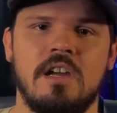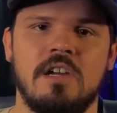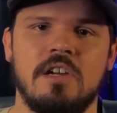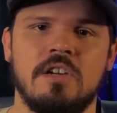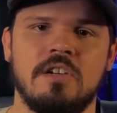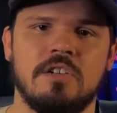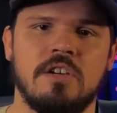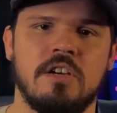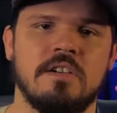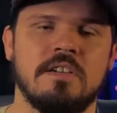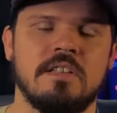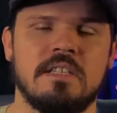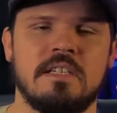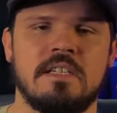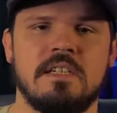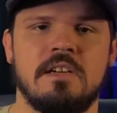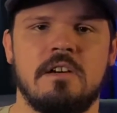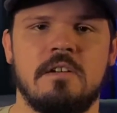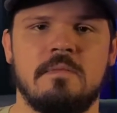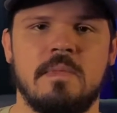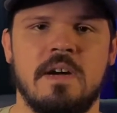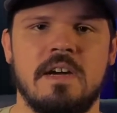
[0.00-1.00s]
currently
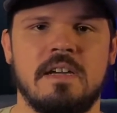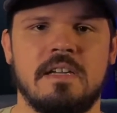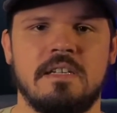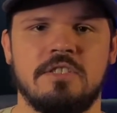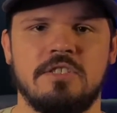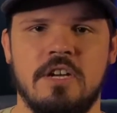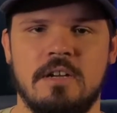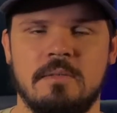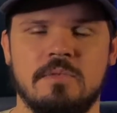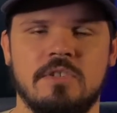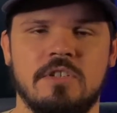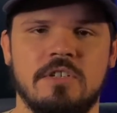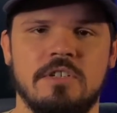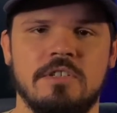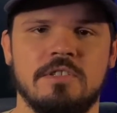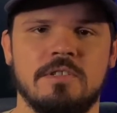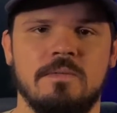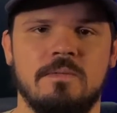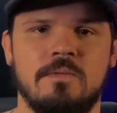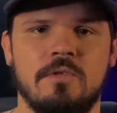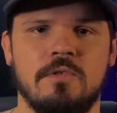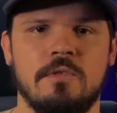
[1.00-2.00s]
on my job search
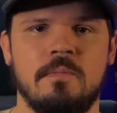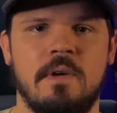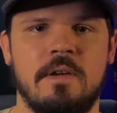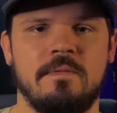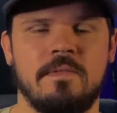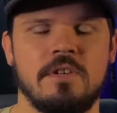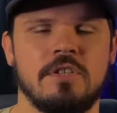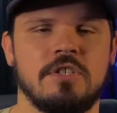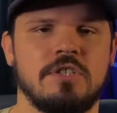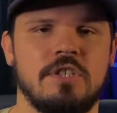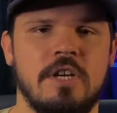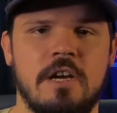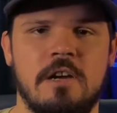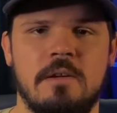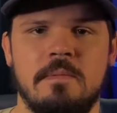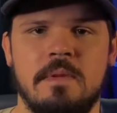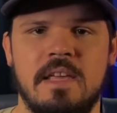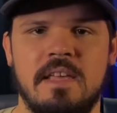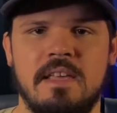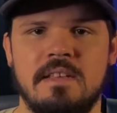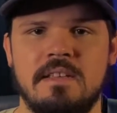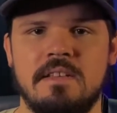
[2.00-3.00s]
for my first job
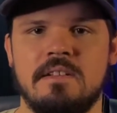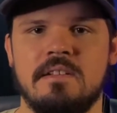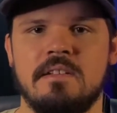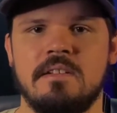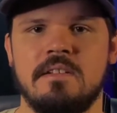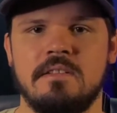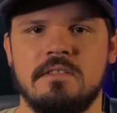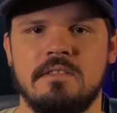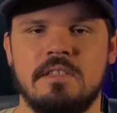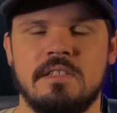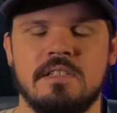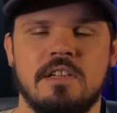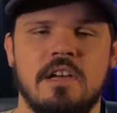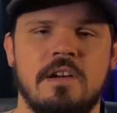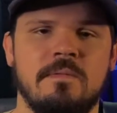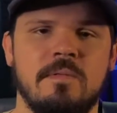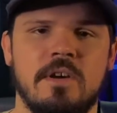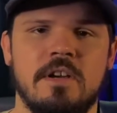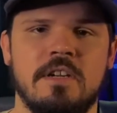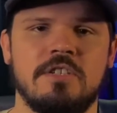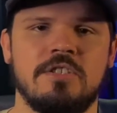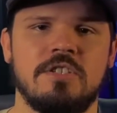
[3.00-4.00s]
in the
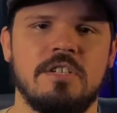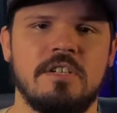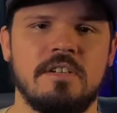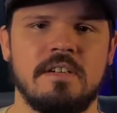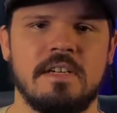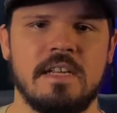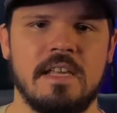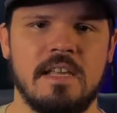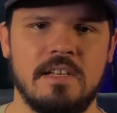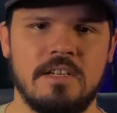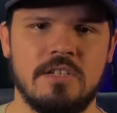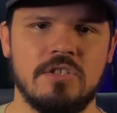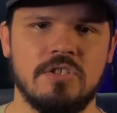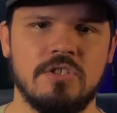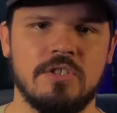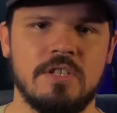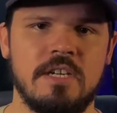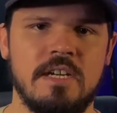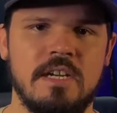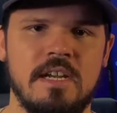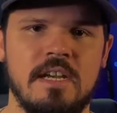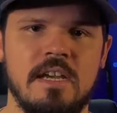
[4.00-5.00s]
software engineering
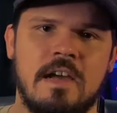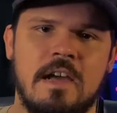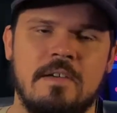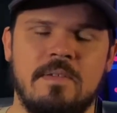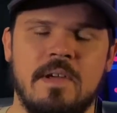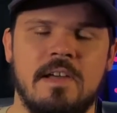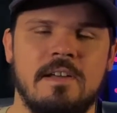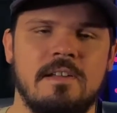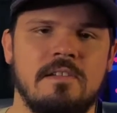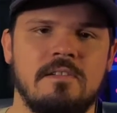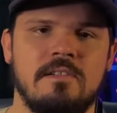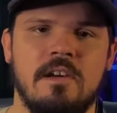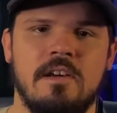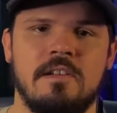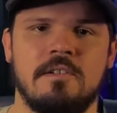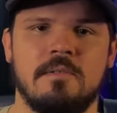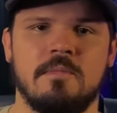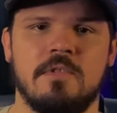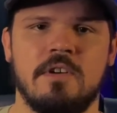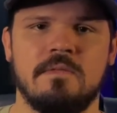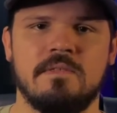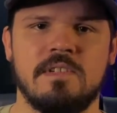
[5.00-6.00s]
industry. I've had a
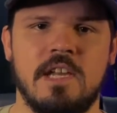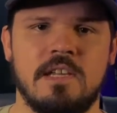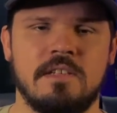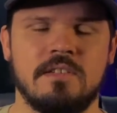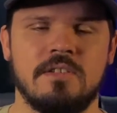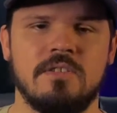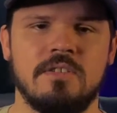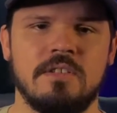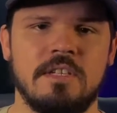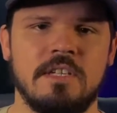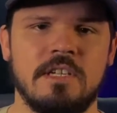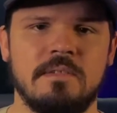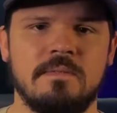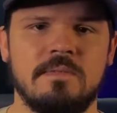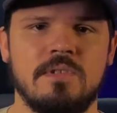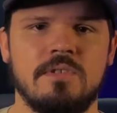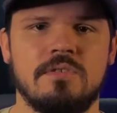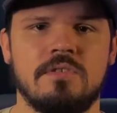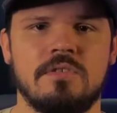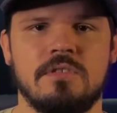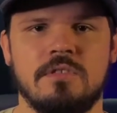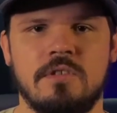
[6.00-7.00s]
number of technical
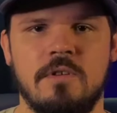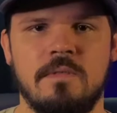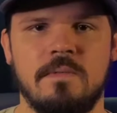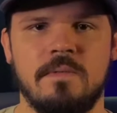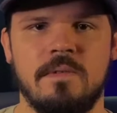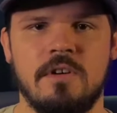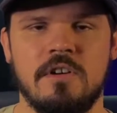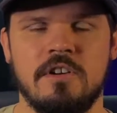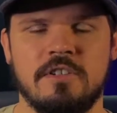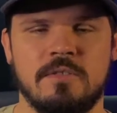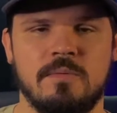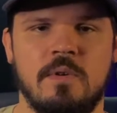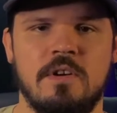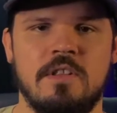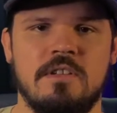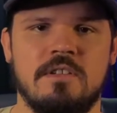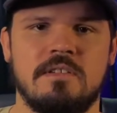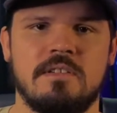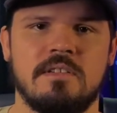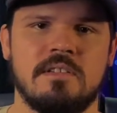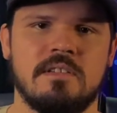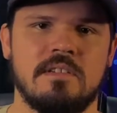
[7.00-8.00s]
interviews so far, as well
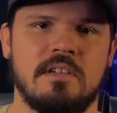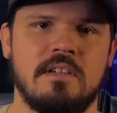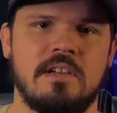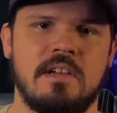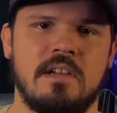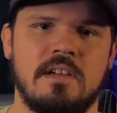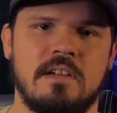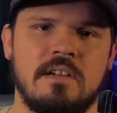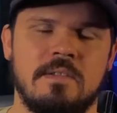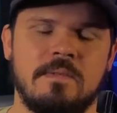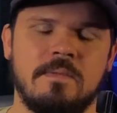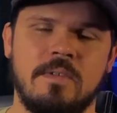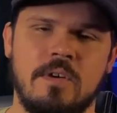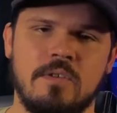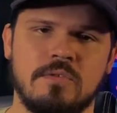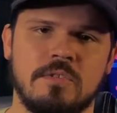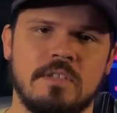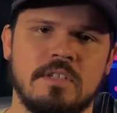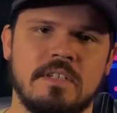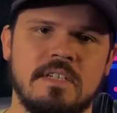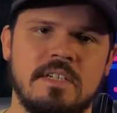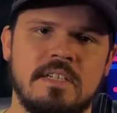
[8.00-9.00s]
as phone
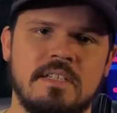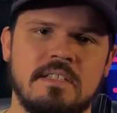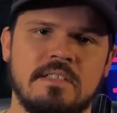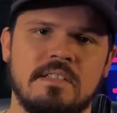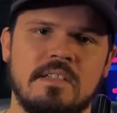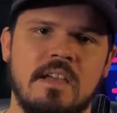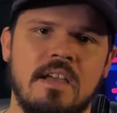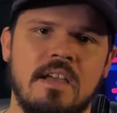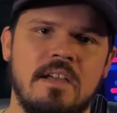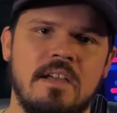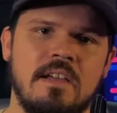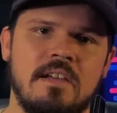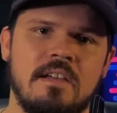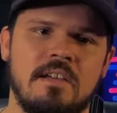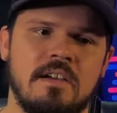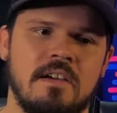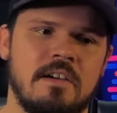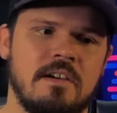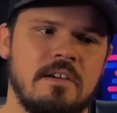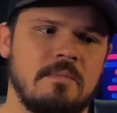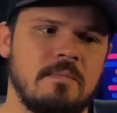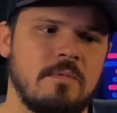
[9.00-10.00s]
screens,
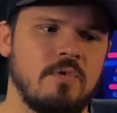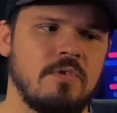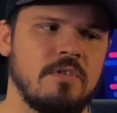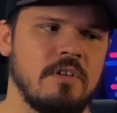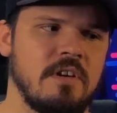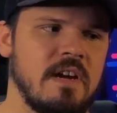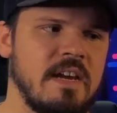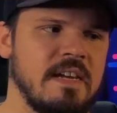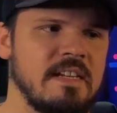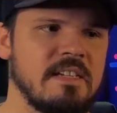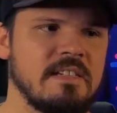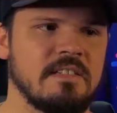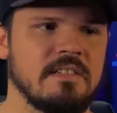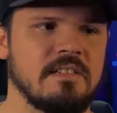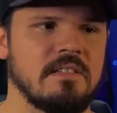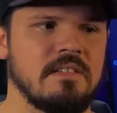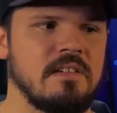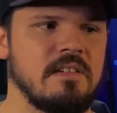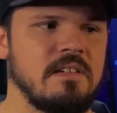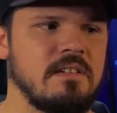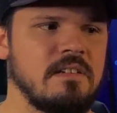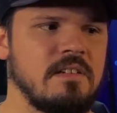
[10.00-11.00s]
or I guess
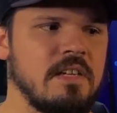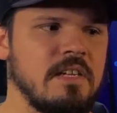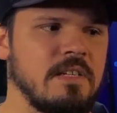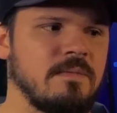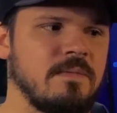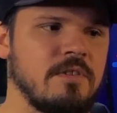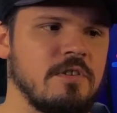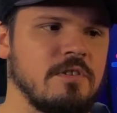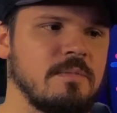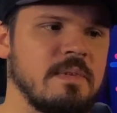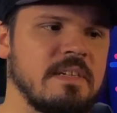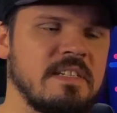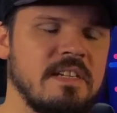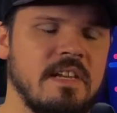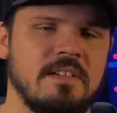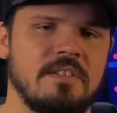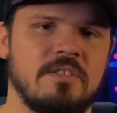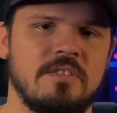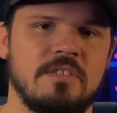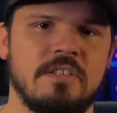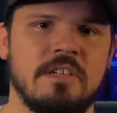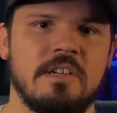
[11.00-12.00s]
as far as my
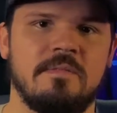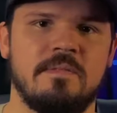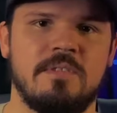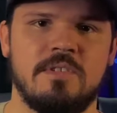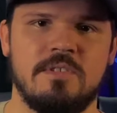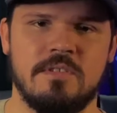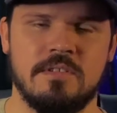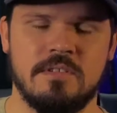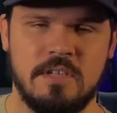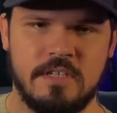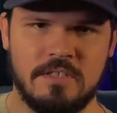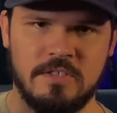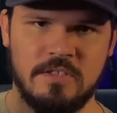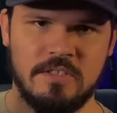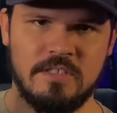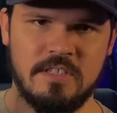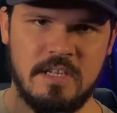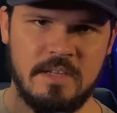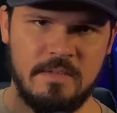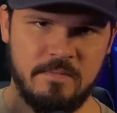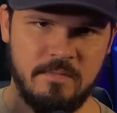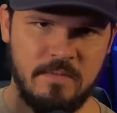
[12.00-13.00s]
technical interviews, I should
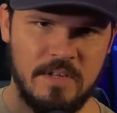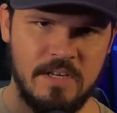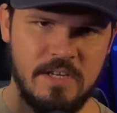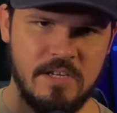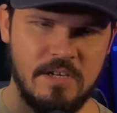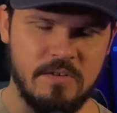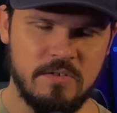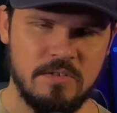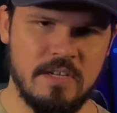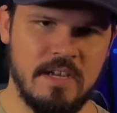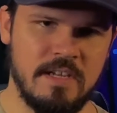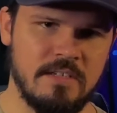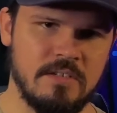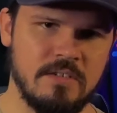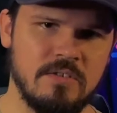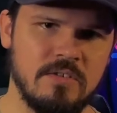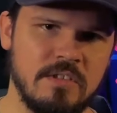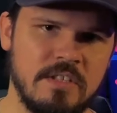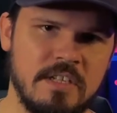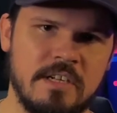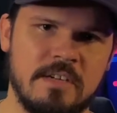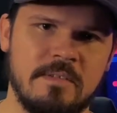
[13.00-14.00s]
say video
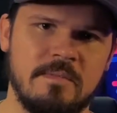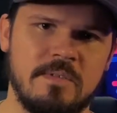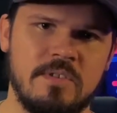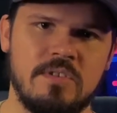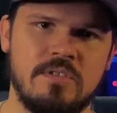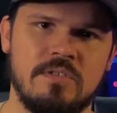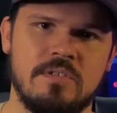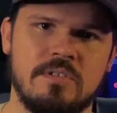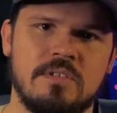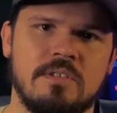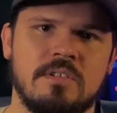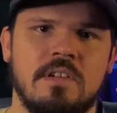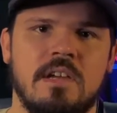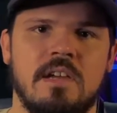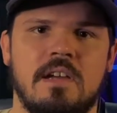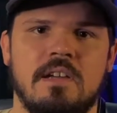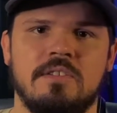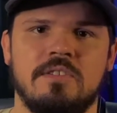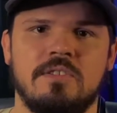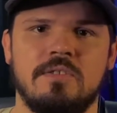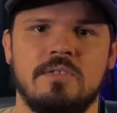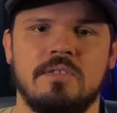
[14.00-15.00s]
technical interviews,
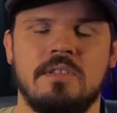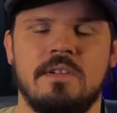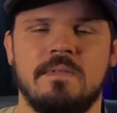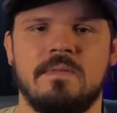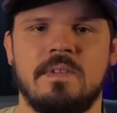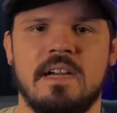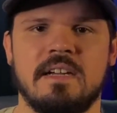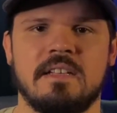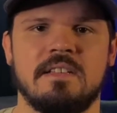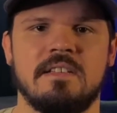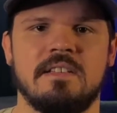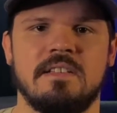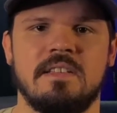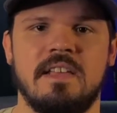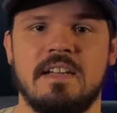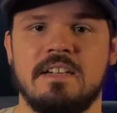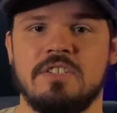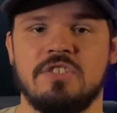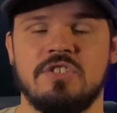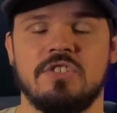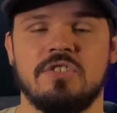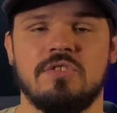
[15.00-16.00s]
due to the fact that that
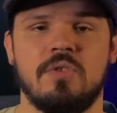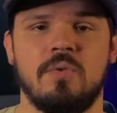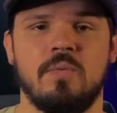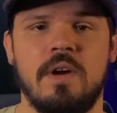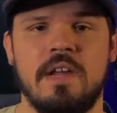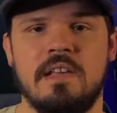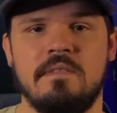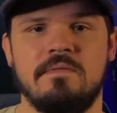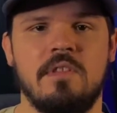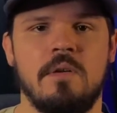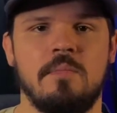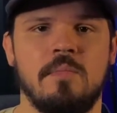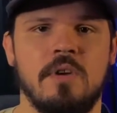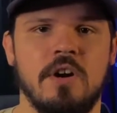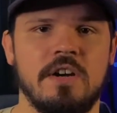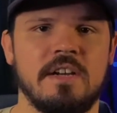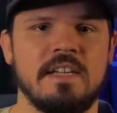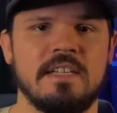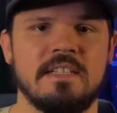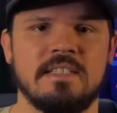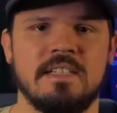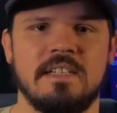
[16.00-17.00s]
is just the way of the
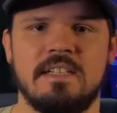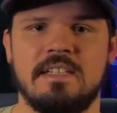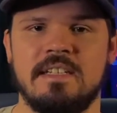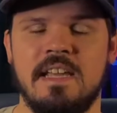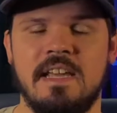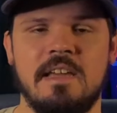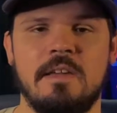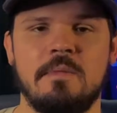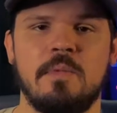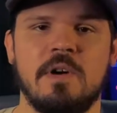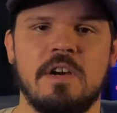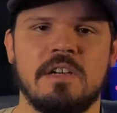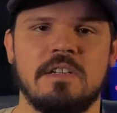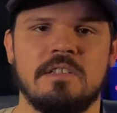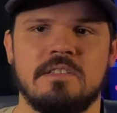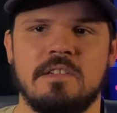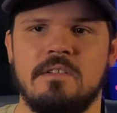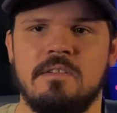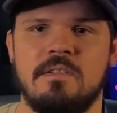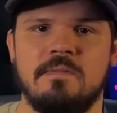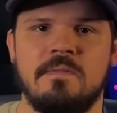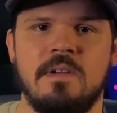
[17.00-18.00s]
market today because
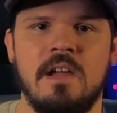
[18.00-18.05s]
of